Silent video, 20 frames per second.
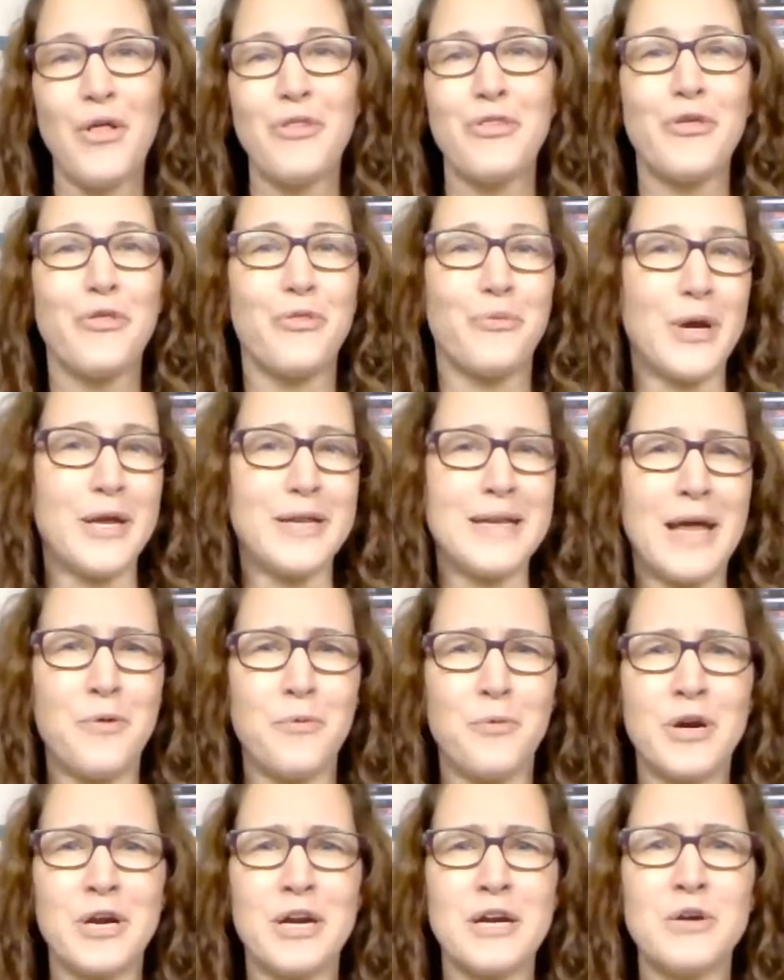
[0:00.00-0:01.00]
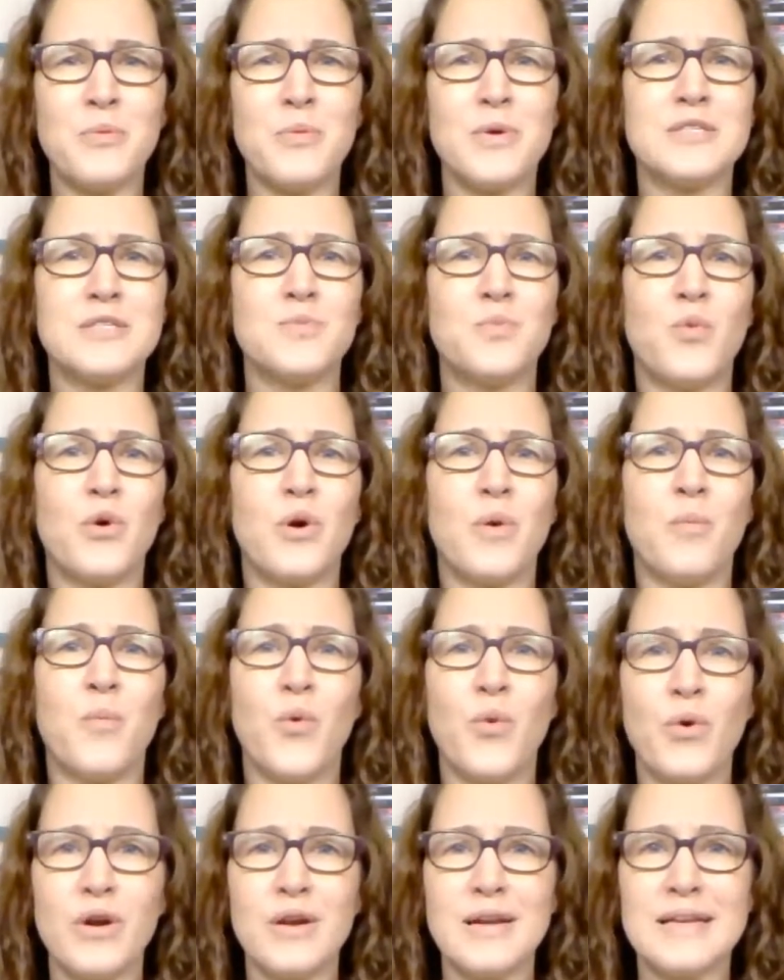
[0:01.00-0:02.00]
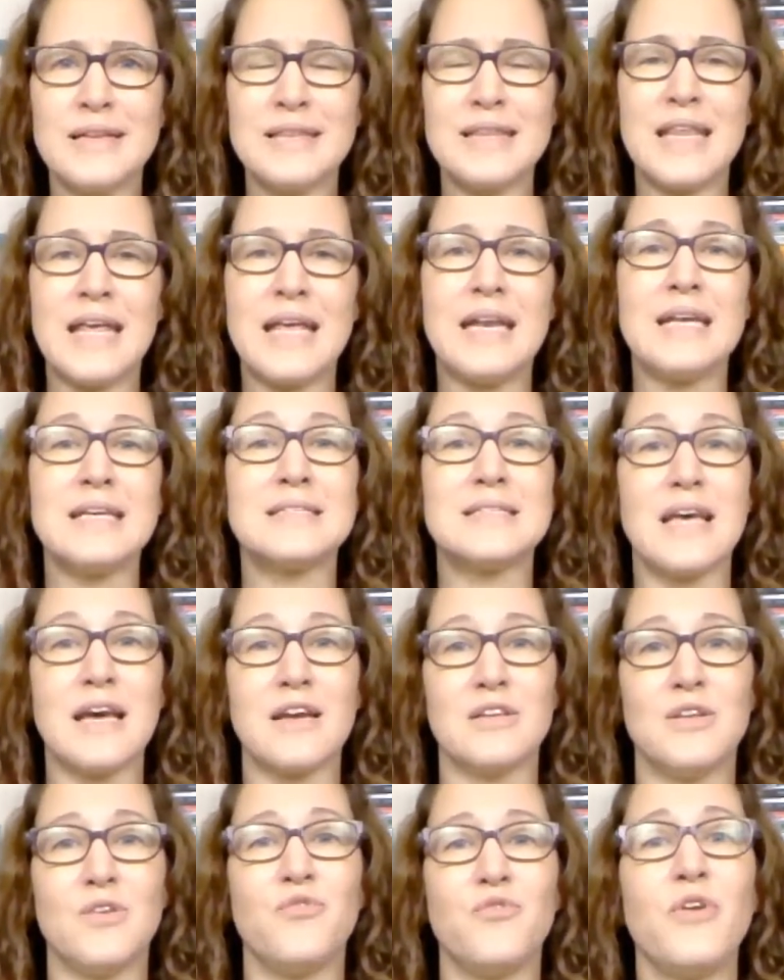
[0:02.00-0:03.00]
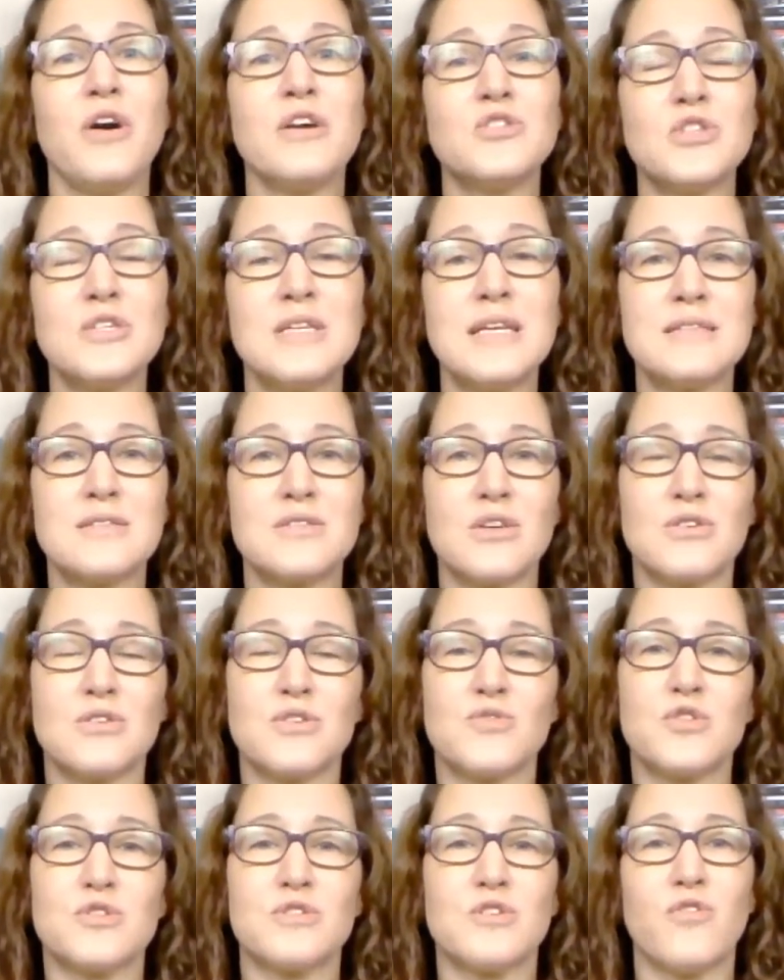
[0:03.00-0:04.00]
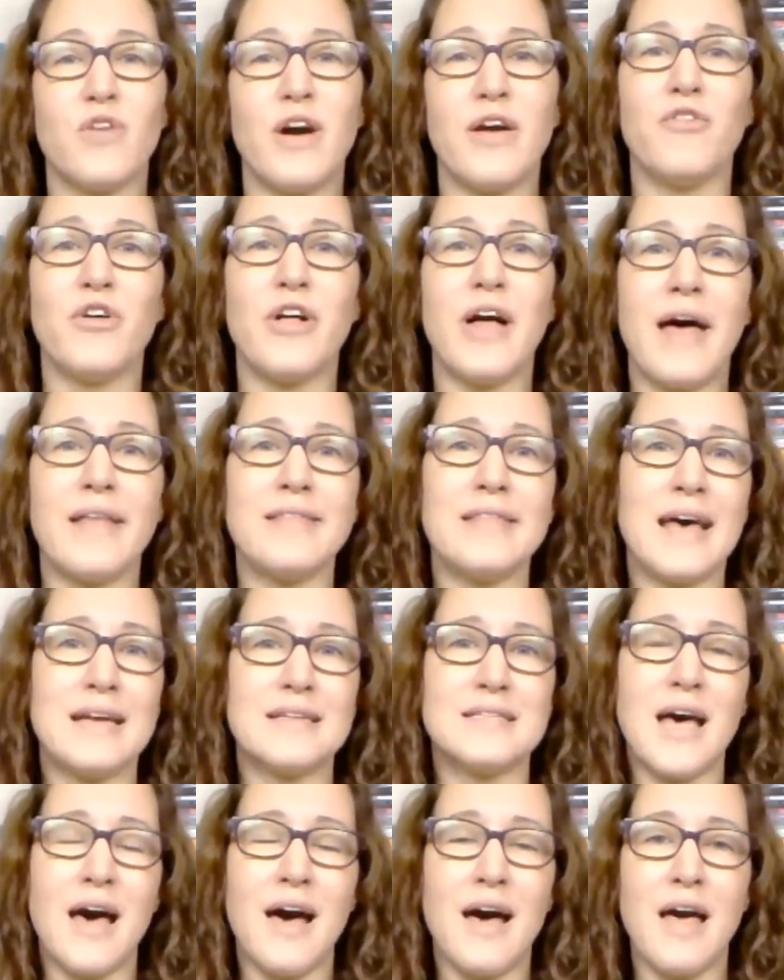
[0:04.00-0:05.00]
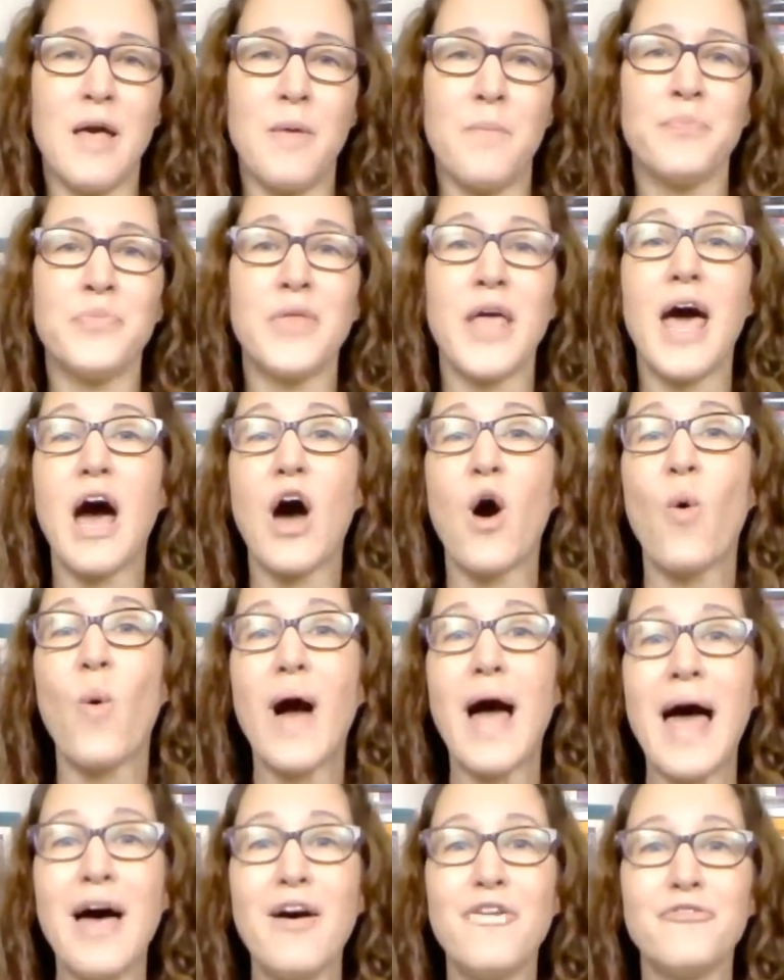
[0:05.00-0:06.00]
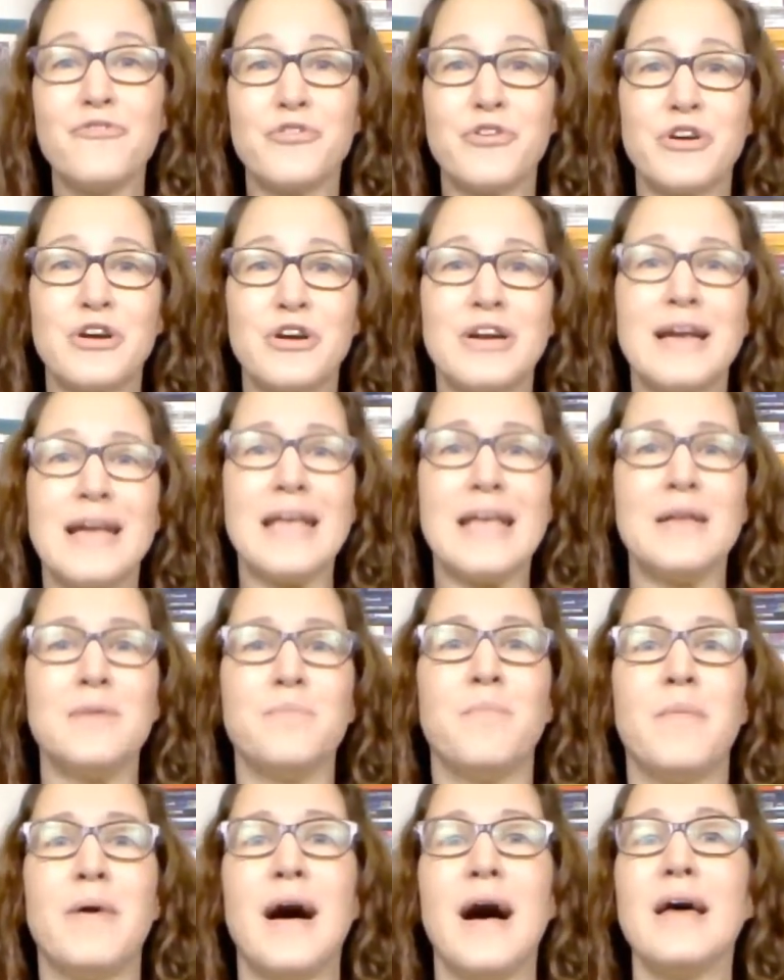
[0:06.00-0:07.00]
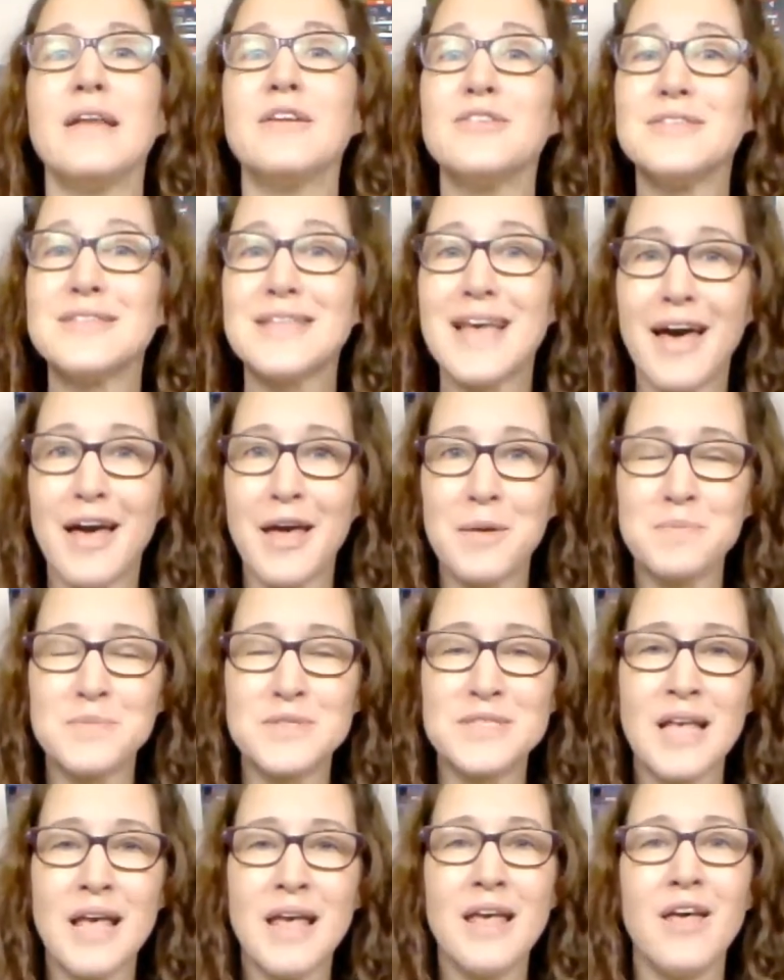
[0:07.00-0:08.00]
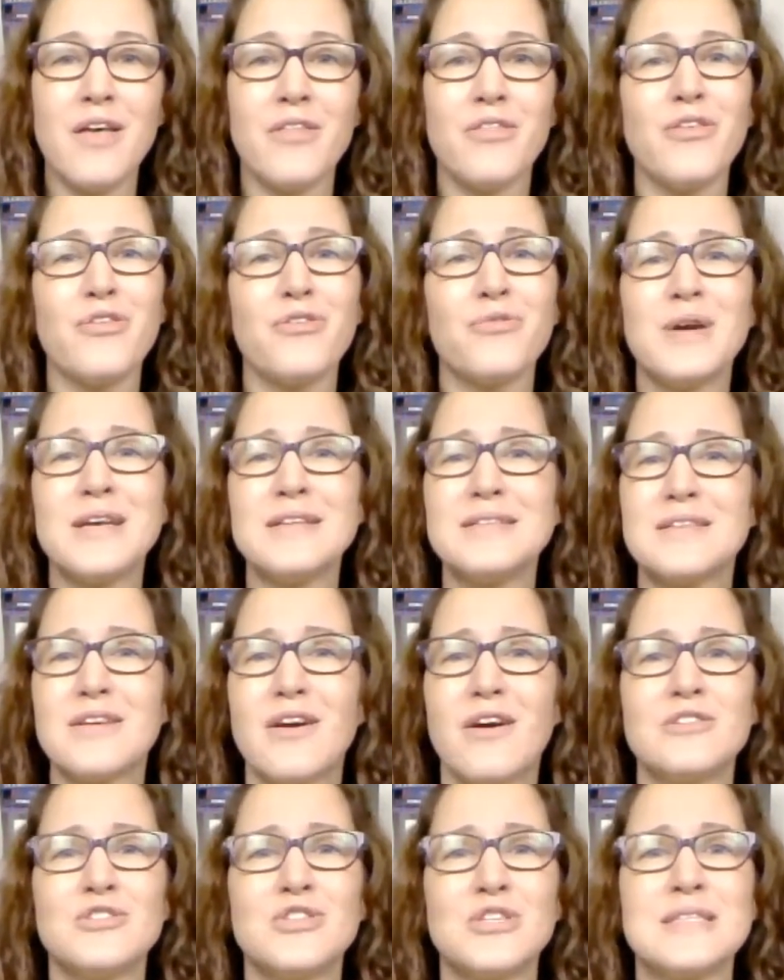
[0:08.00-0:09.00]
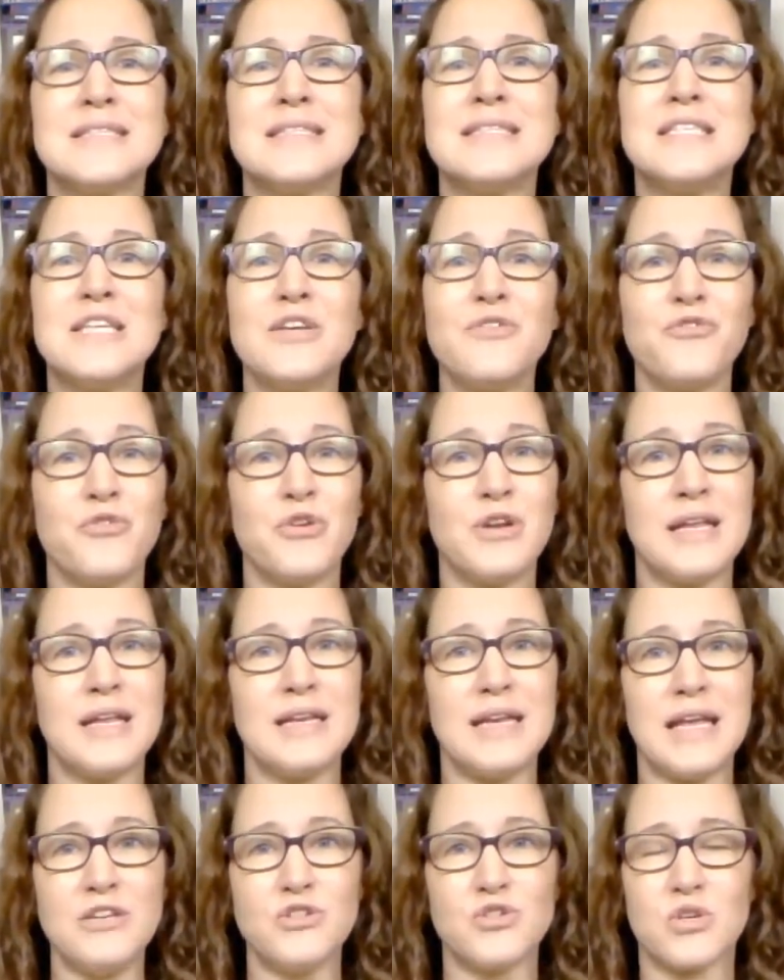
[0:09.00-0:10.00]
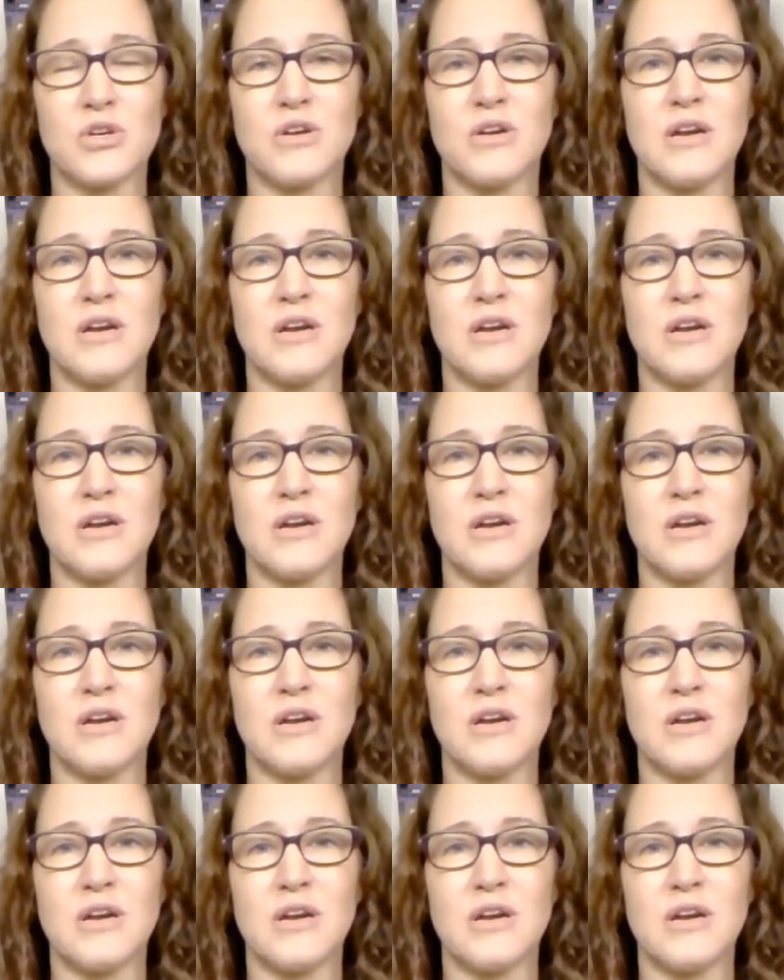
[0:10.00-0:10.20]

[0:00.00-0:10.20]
The threat network was more important than executive functioning skills for survival at that time. However, in modern times, the threats are just different in nature,